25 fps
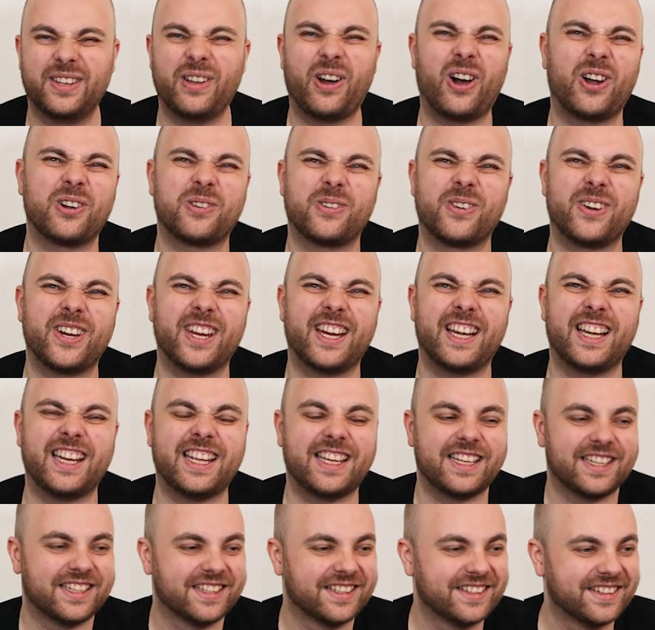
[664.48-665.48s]
Not
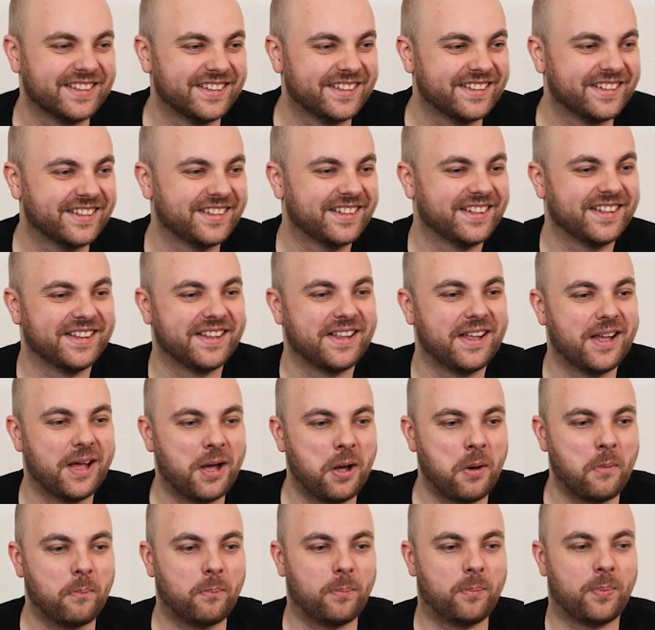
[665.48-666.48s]
really.
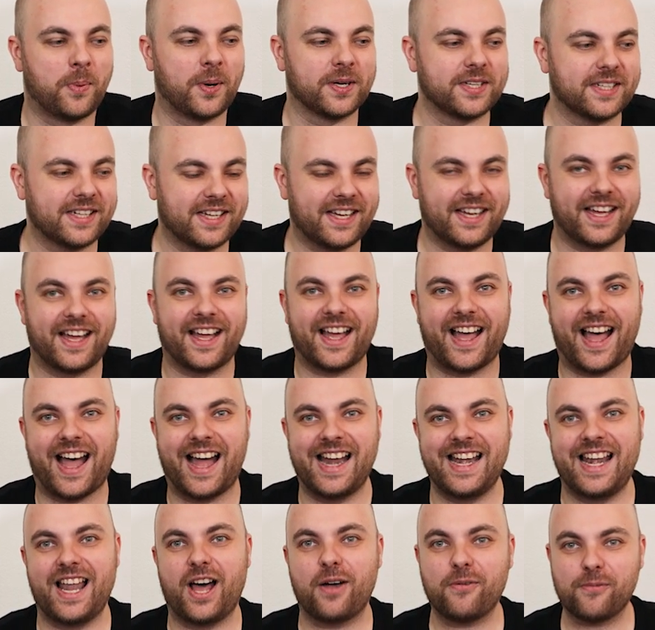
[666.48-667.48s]
But
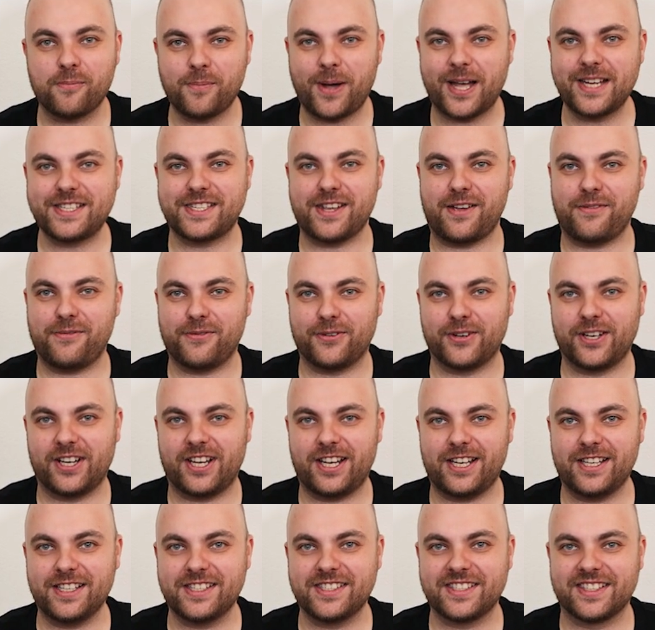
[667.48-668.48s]
I love my Death
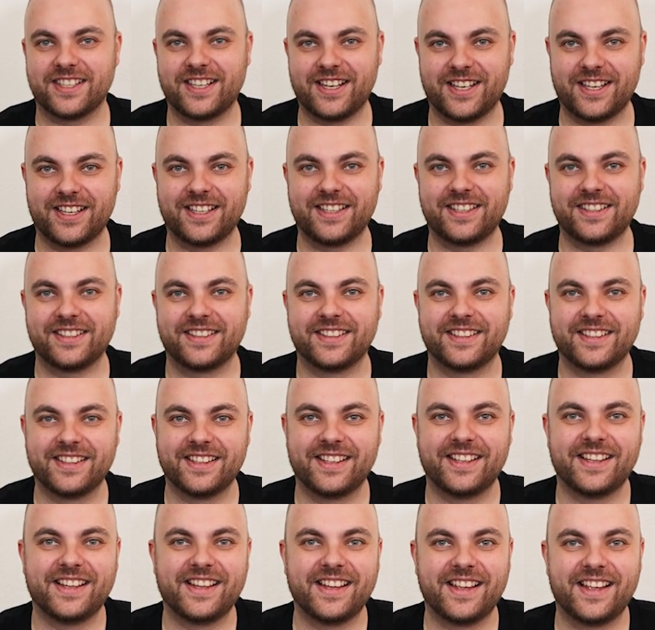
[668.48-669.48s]
Guard, and
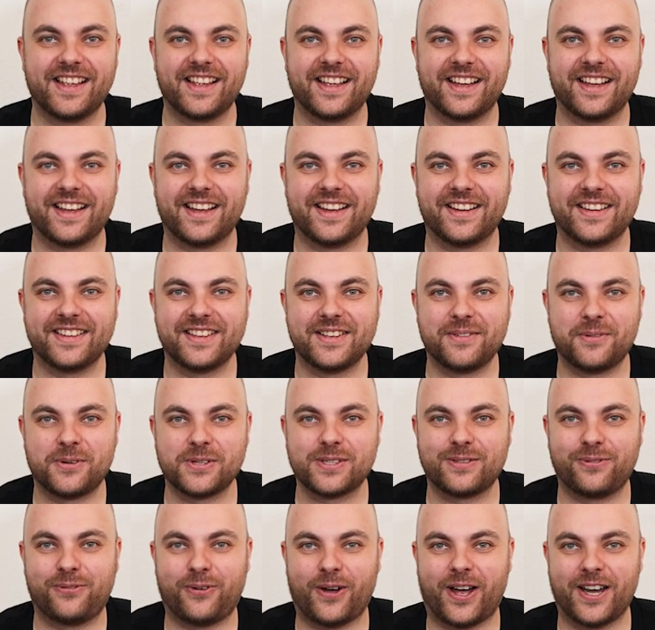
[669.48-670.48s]
it
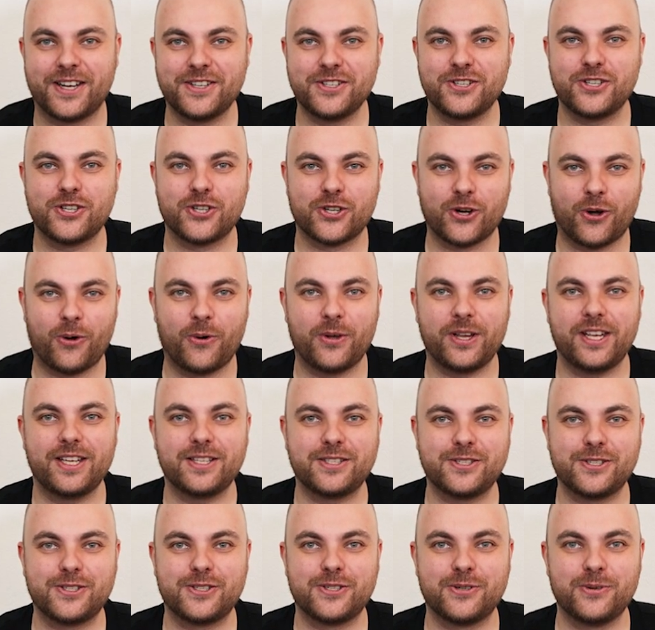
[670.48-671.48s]
was fun showing
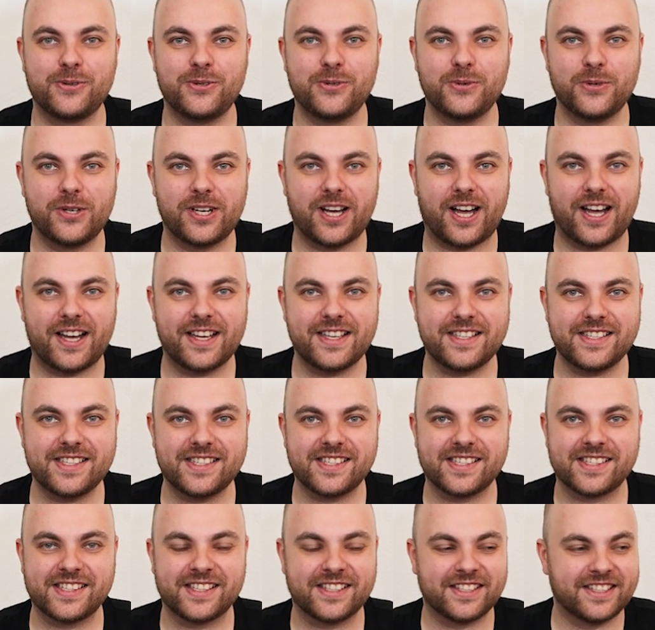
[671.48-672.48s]
it to you
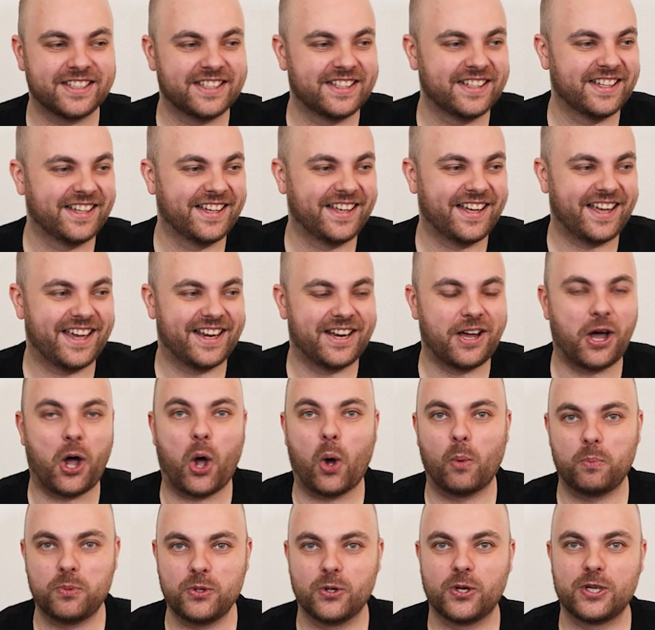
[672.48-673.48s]
guys, and I
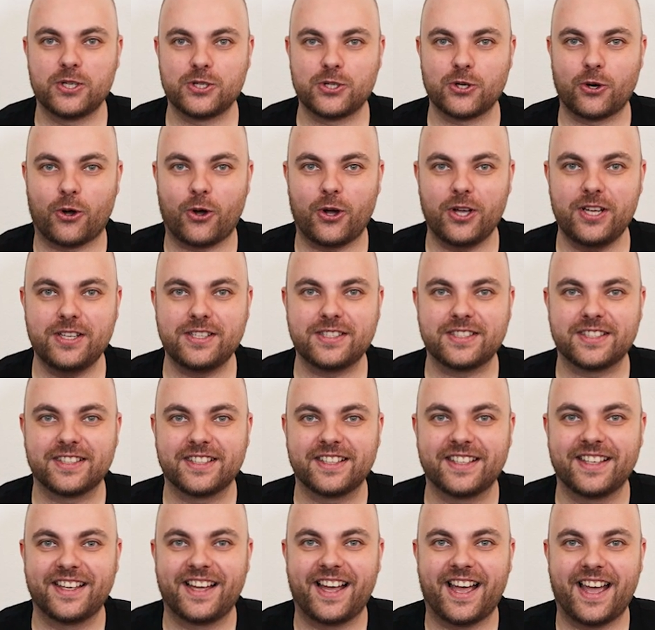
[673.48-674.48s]
hope you enjoyed.
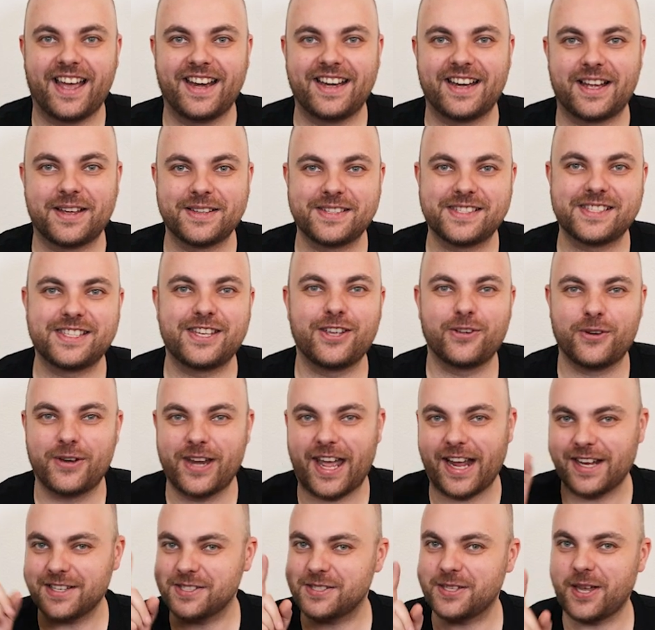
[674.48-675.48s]
And I'll see you
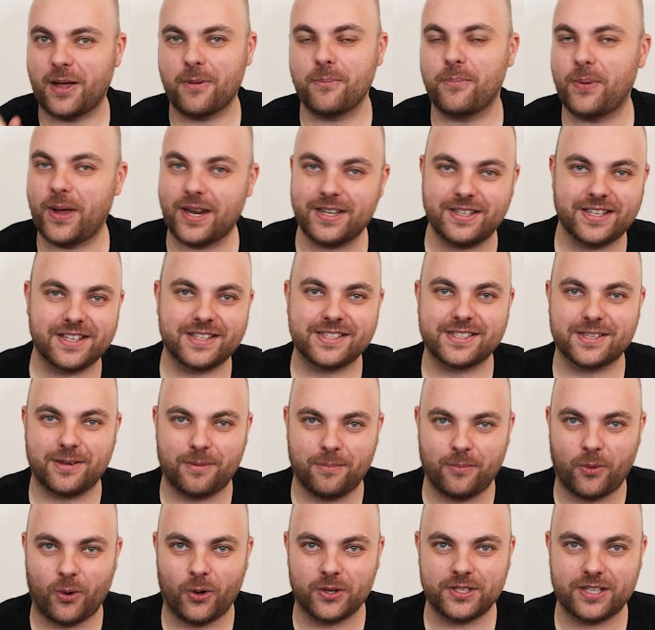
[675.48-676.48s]
next time painting
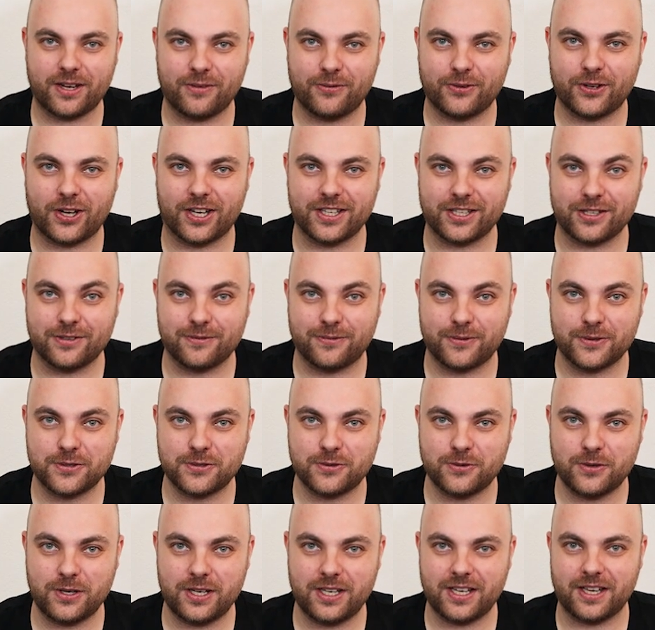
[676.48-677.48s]
some more Death Guard
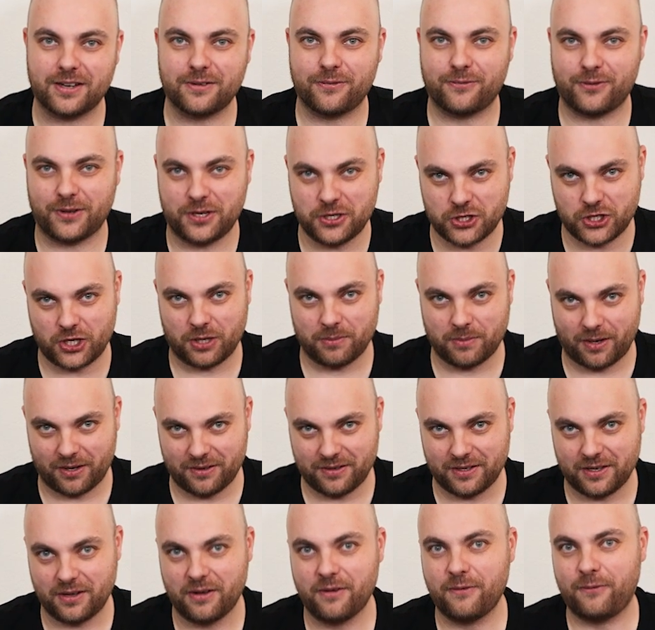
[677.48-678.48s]
infantry and finishing my
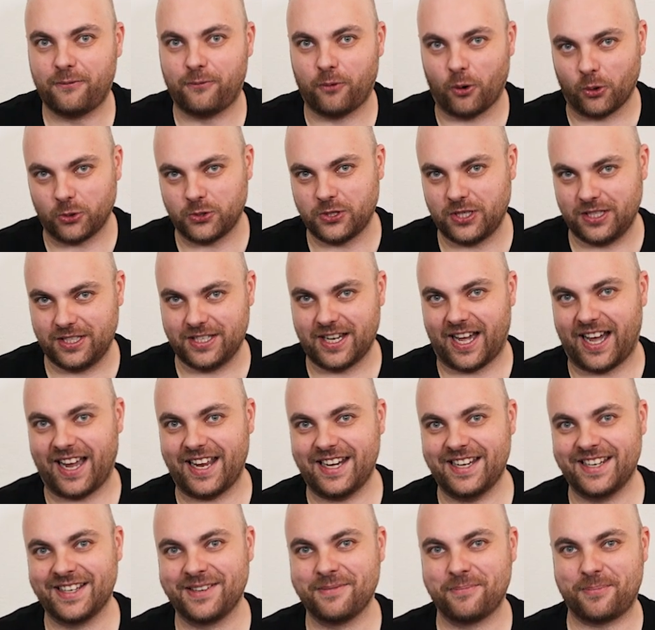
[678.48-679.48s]

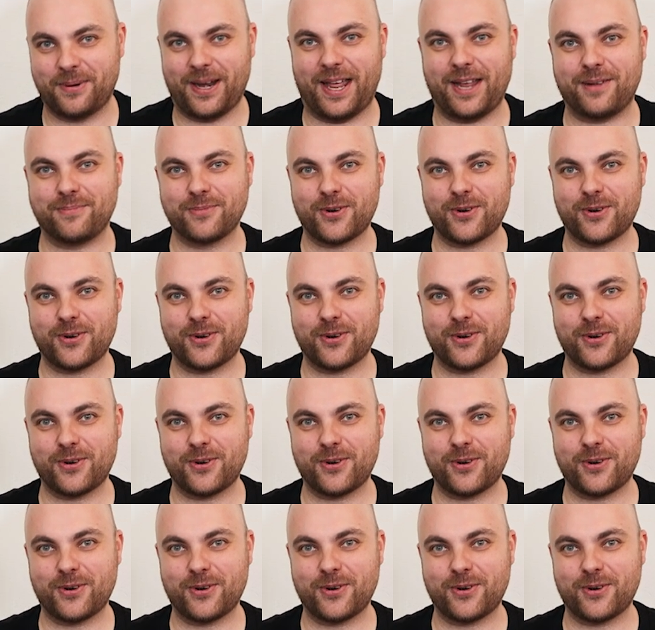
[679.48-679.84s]
49 Plague